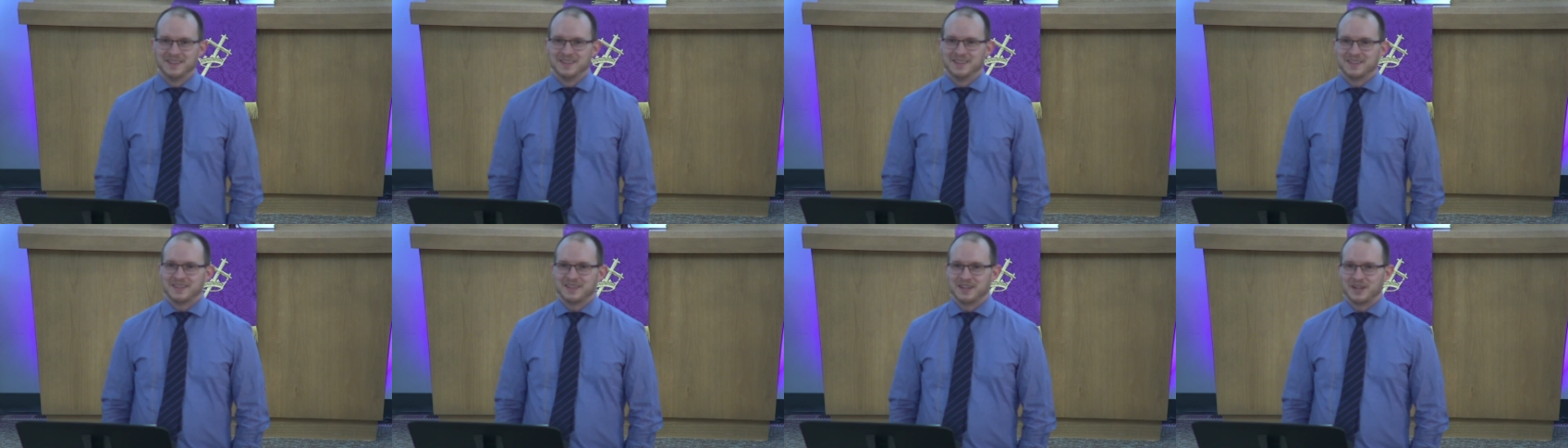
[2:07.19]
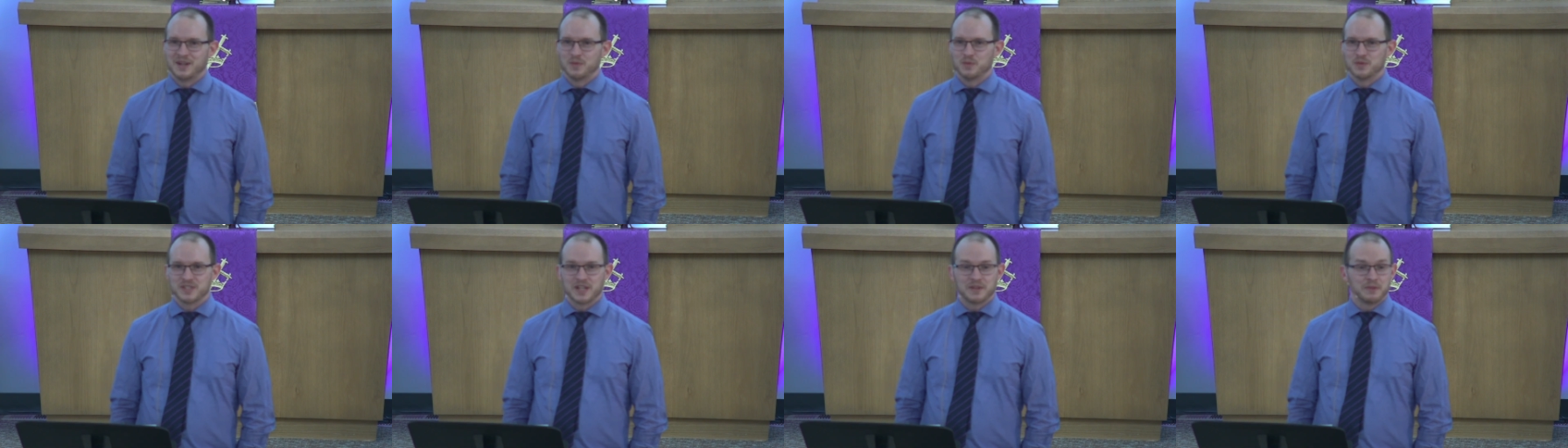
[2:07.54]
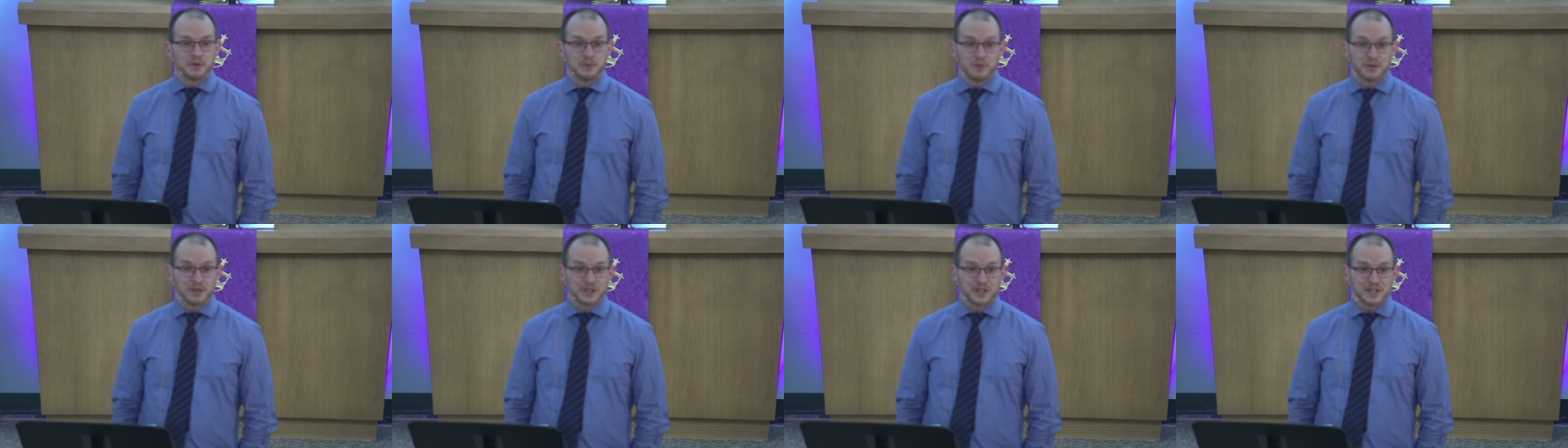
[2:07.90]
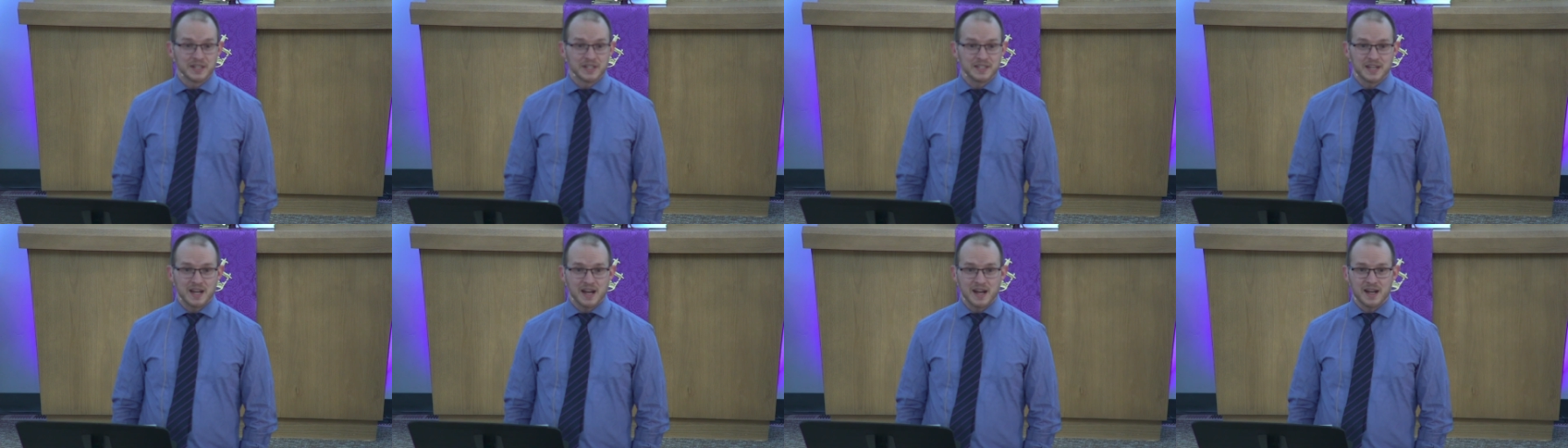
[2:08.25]
Um, was everyone going to
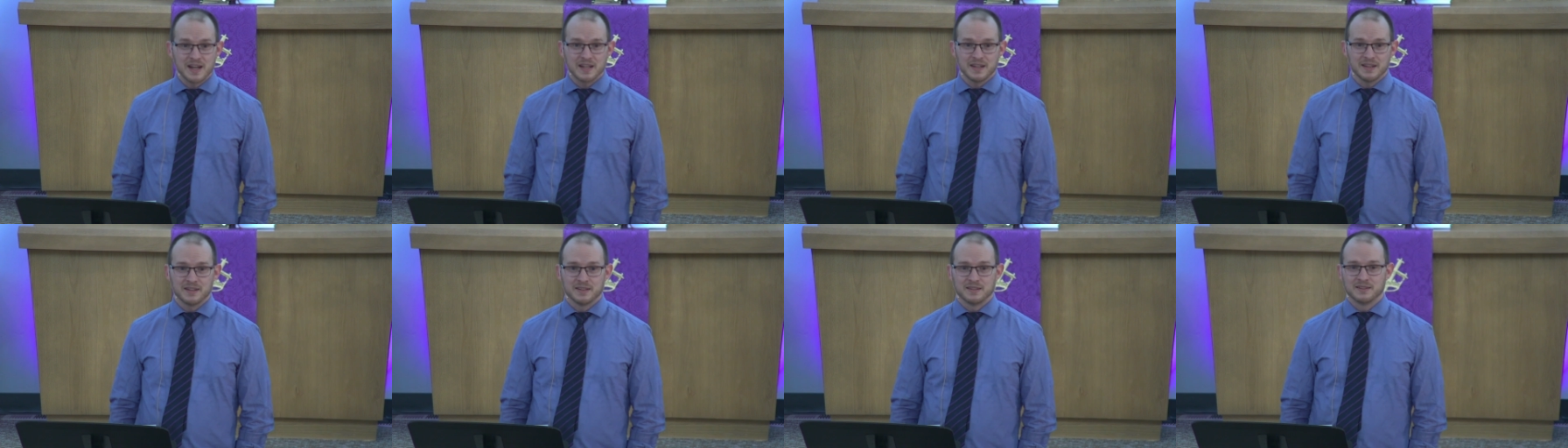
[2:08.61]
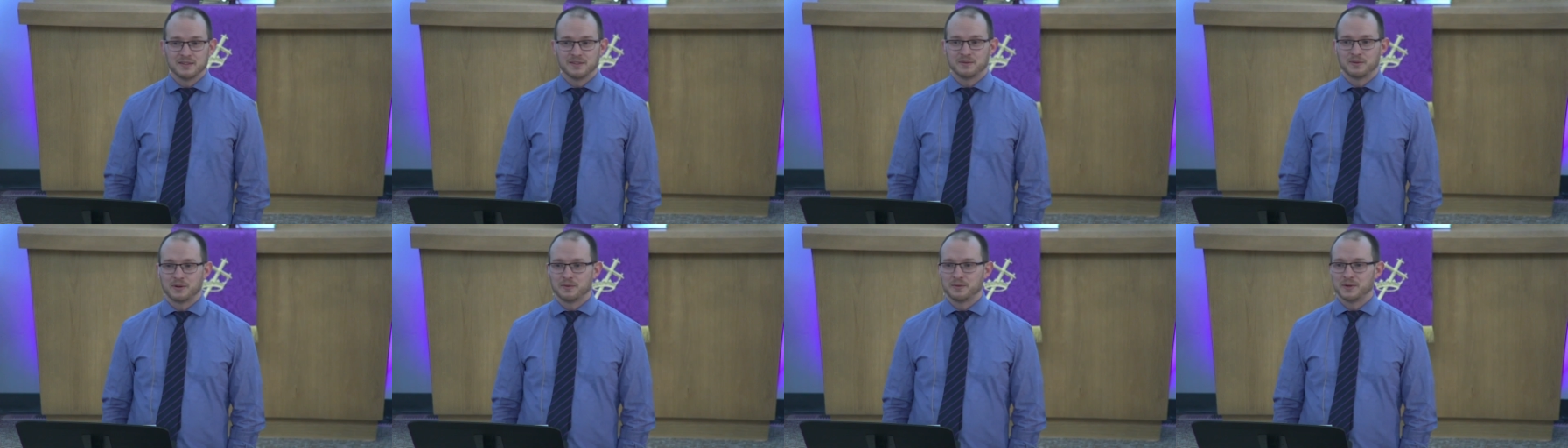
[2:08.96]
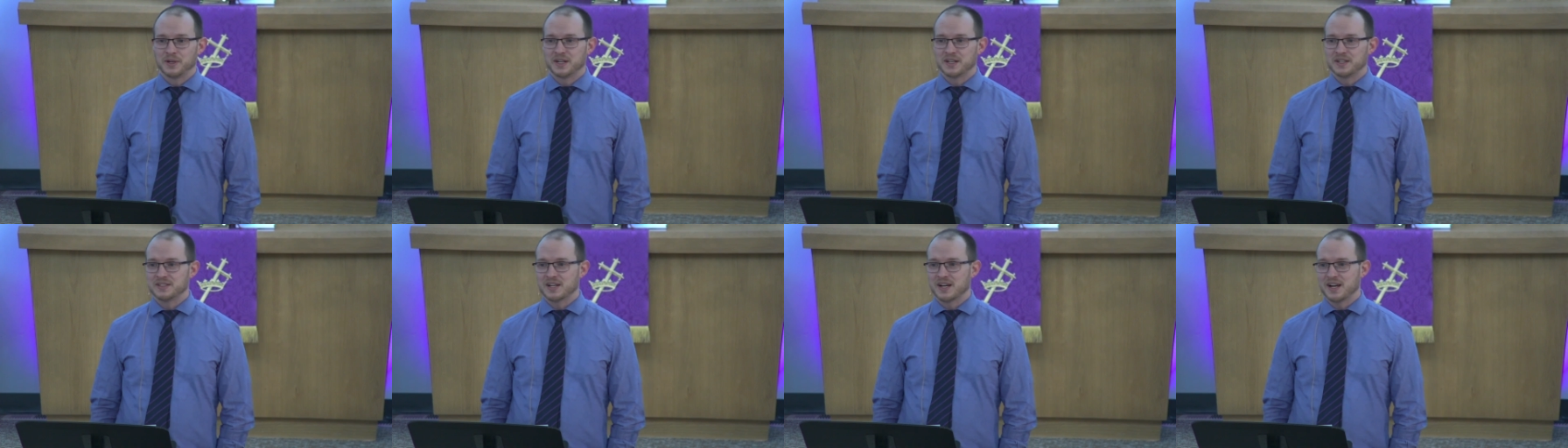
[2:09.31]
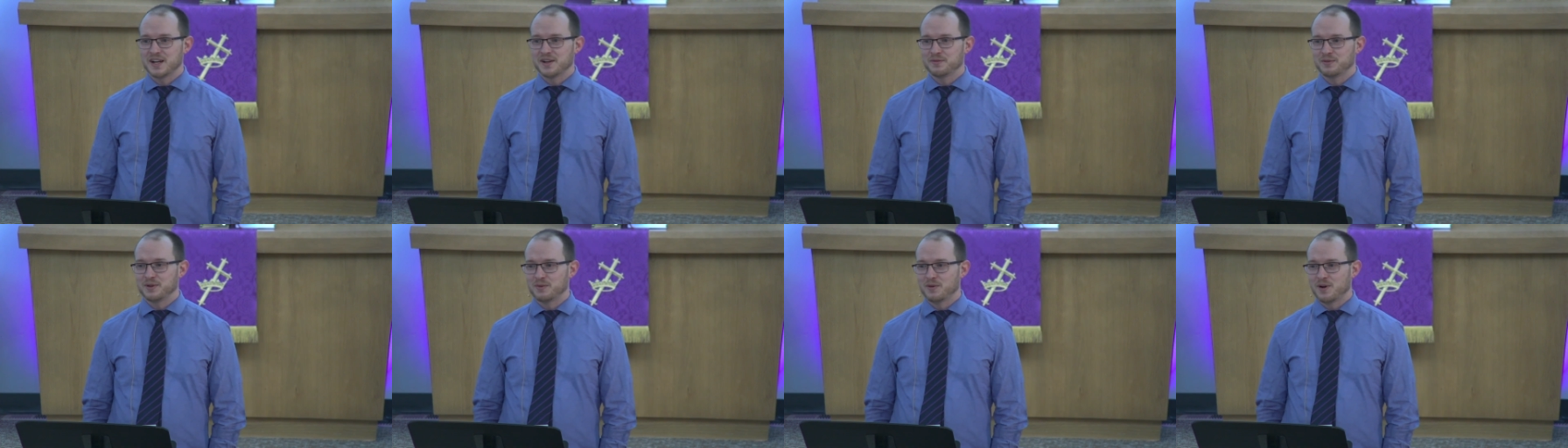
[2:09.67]
die? Were we going to die if
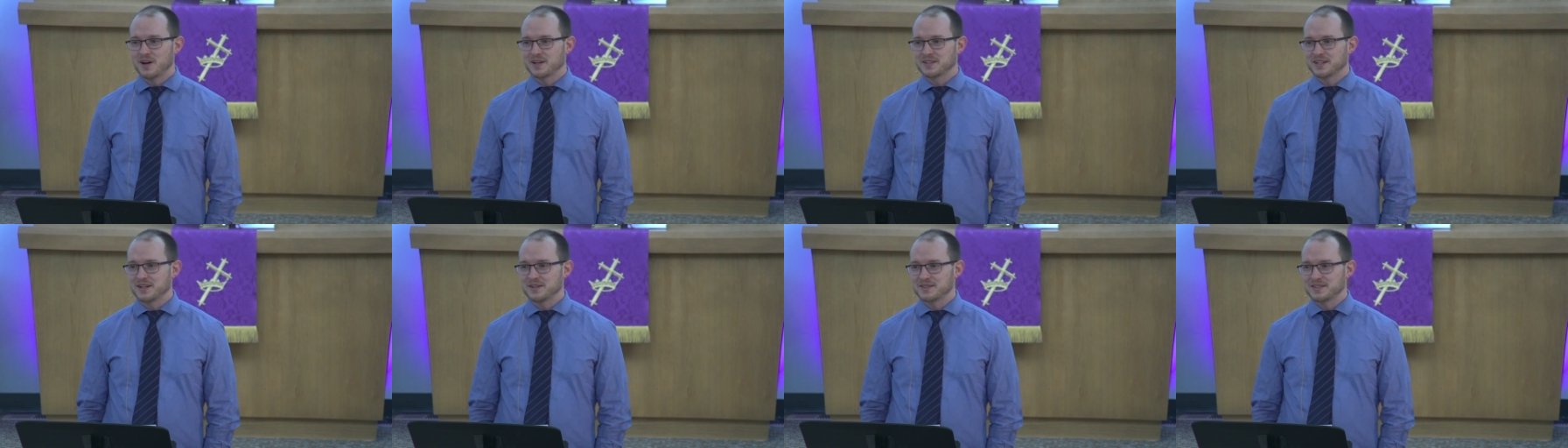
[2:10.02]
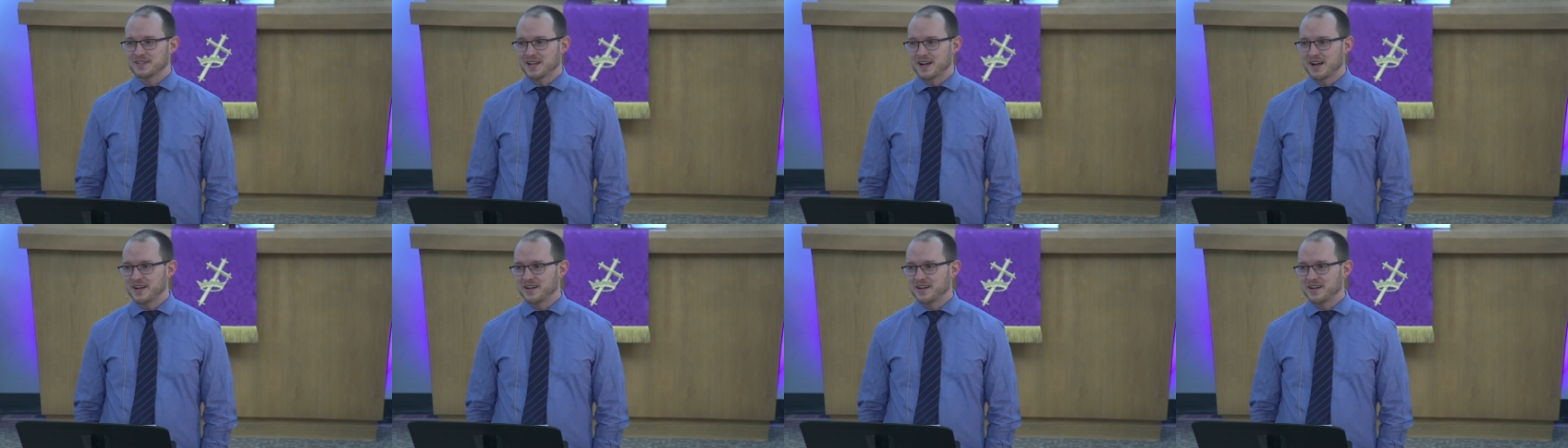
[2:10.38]
we walked outside?